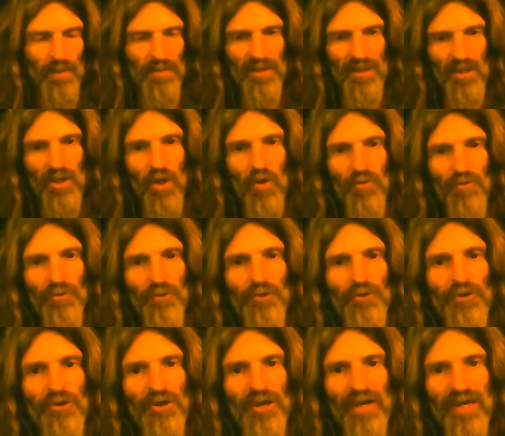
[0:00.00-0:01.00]
to go through
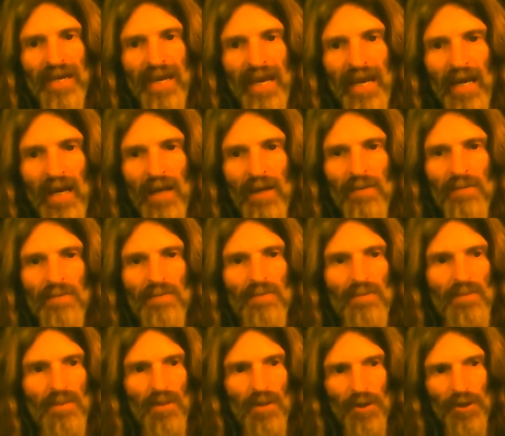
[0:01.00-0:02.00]
your account
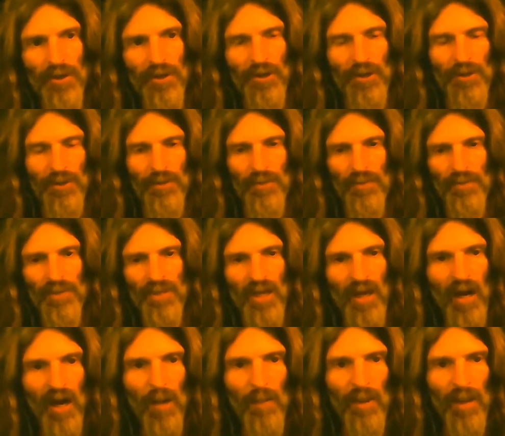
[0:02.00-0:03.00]
or your
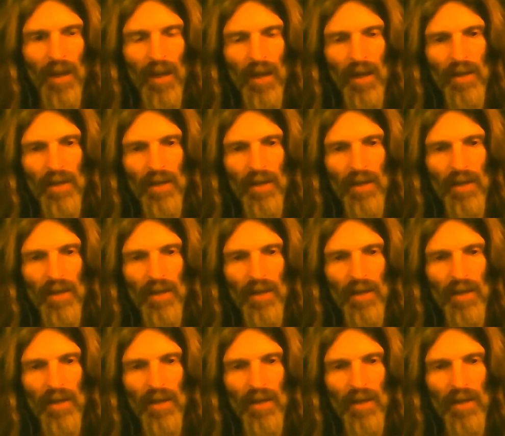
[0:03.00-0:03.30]
comment,